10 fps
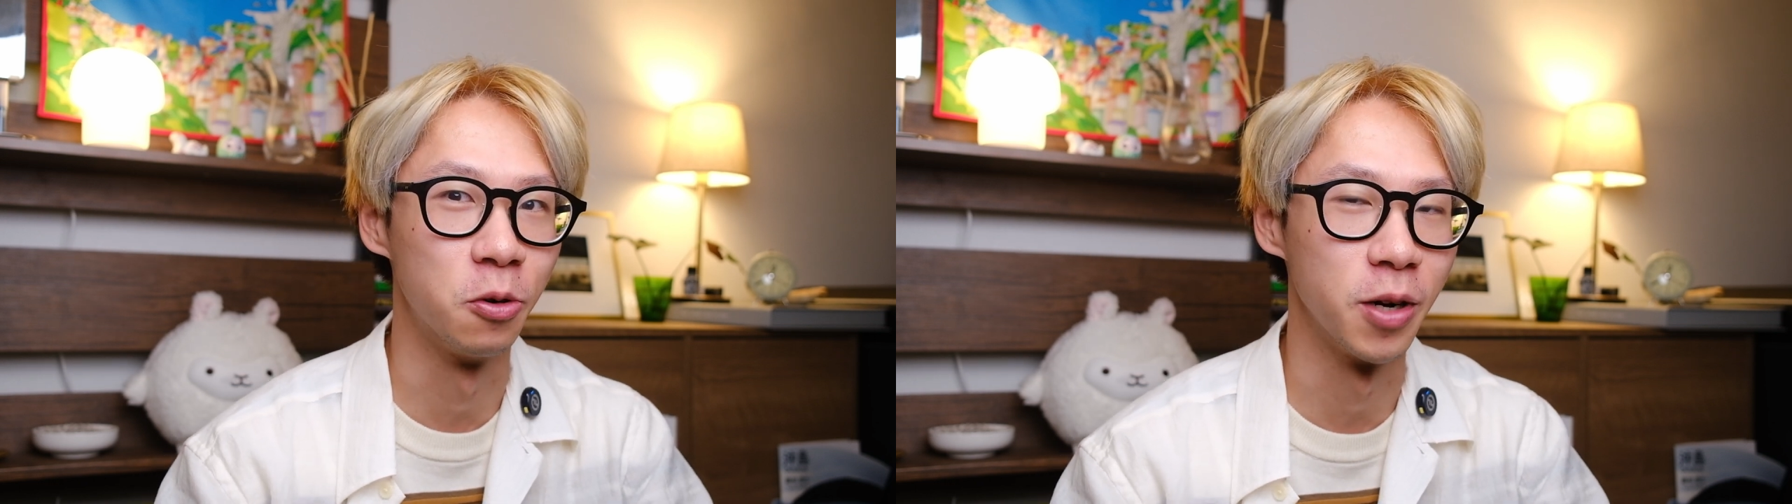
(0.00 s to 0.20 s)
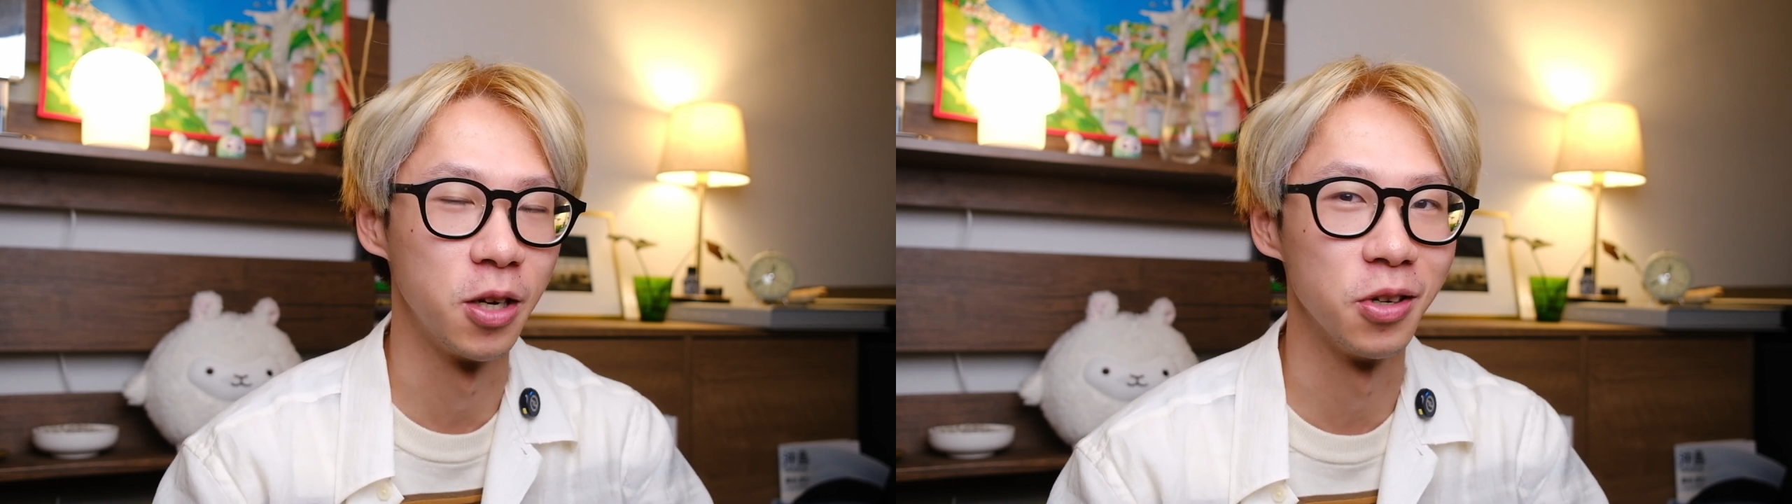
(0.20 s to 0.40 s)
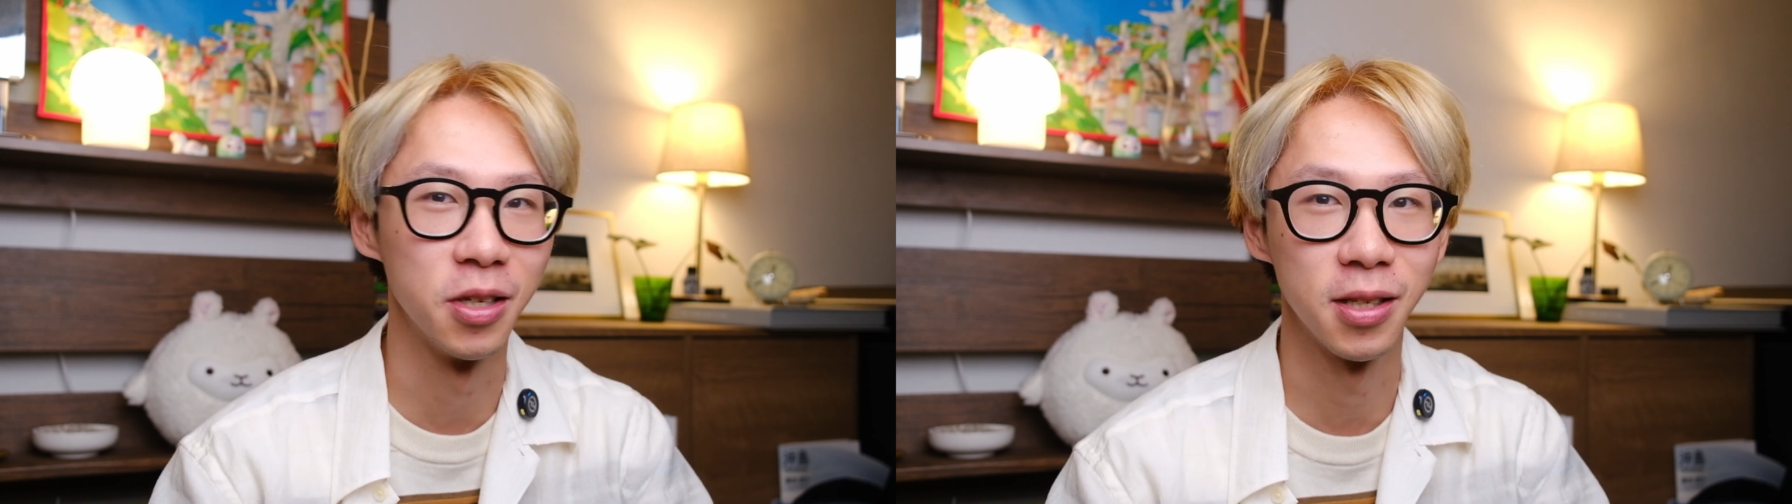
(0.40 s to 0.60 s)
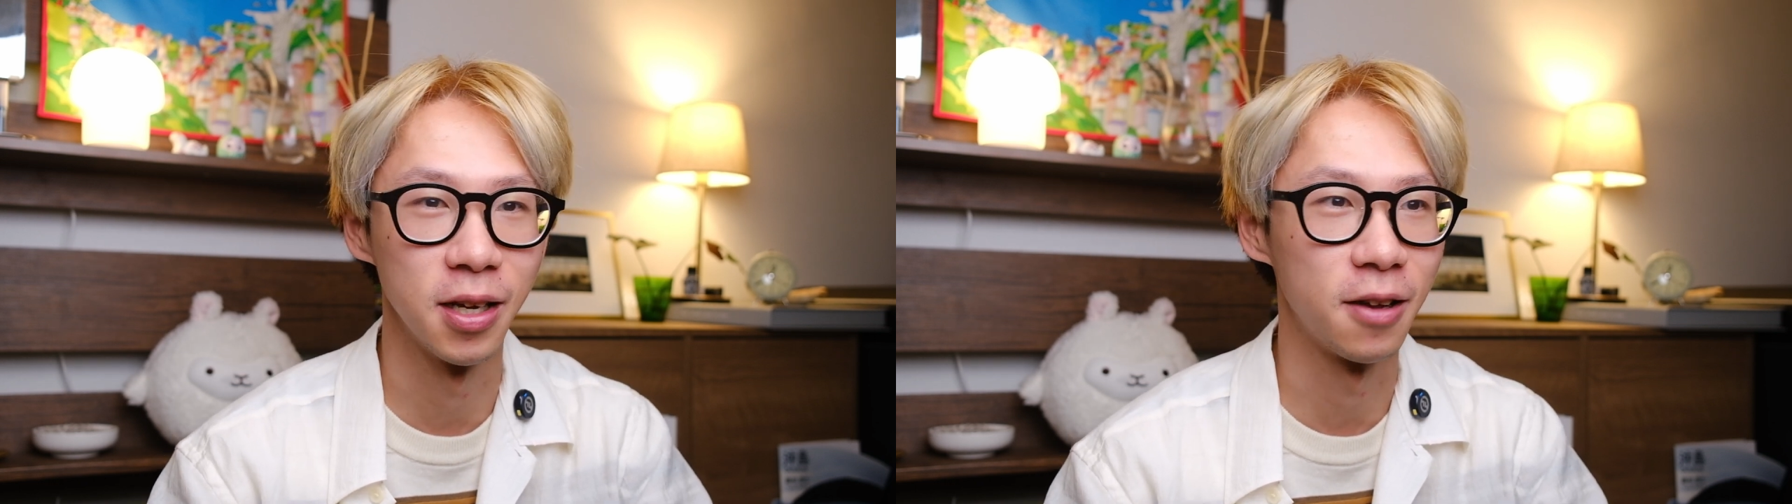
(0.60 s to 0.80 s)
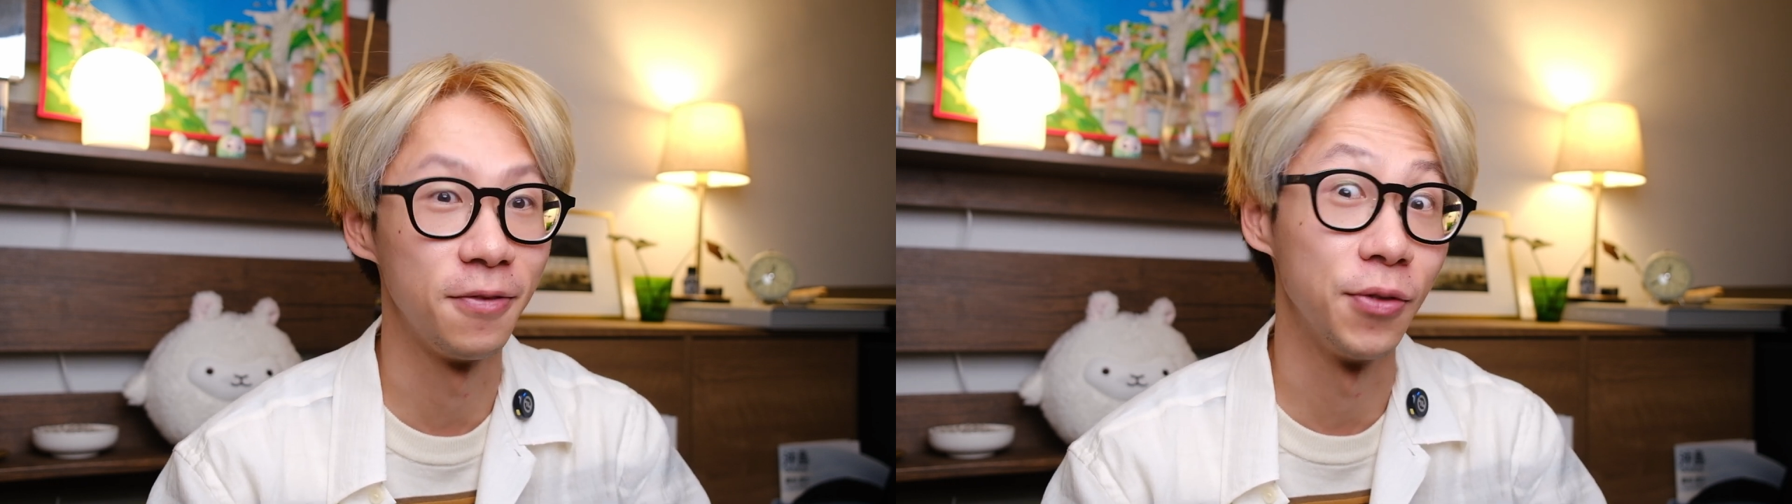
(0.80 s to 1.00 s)
ranges
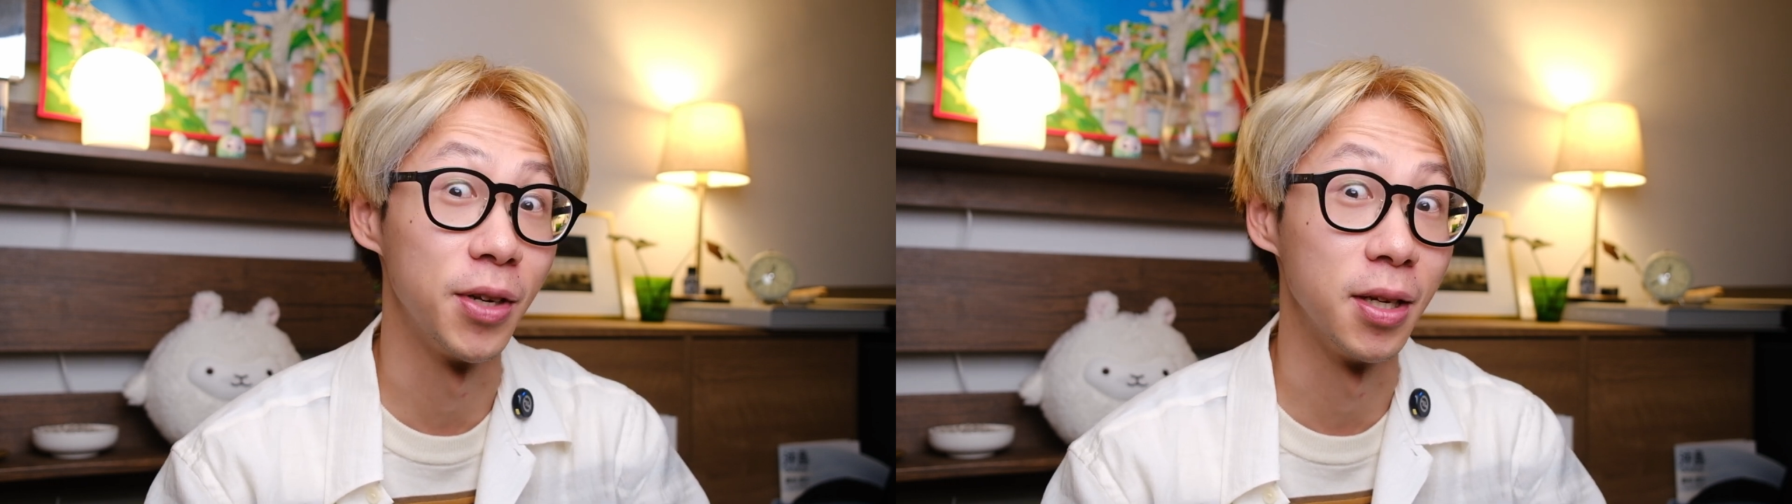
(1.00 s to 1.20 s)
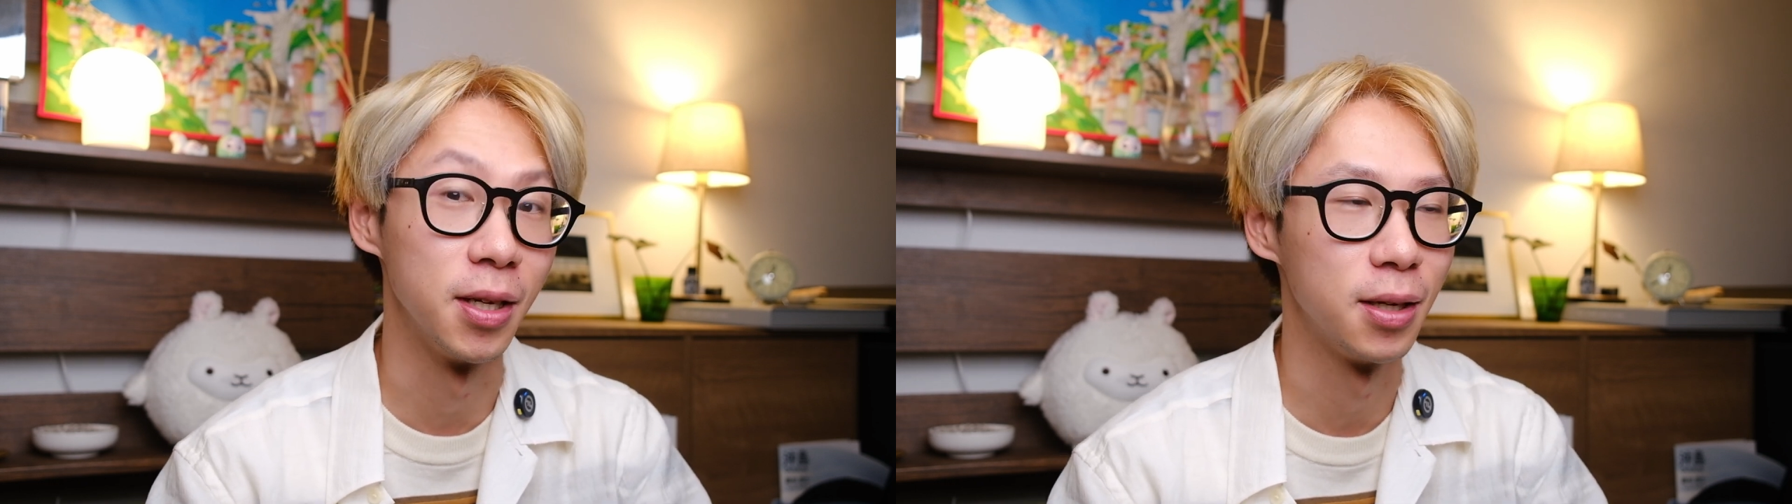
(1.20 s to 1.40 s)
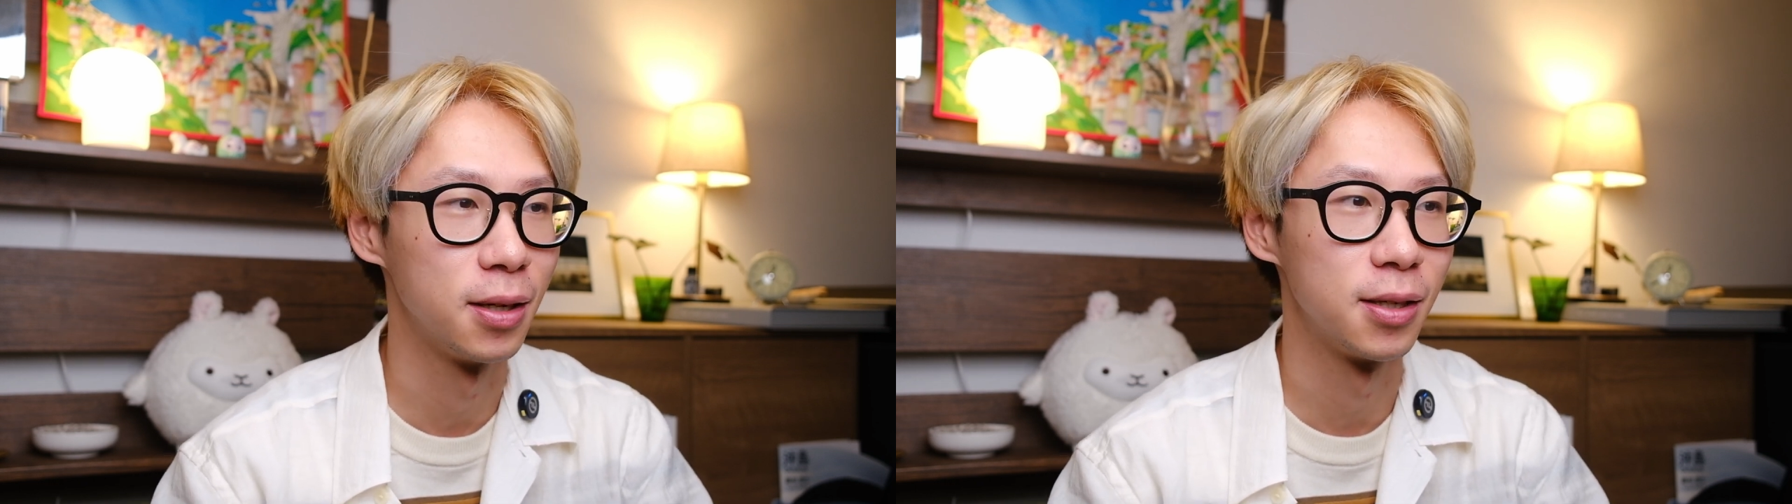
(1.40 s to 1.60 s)
like 50,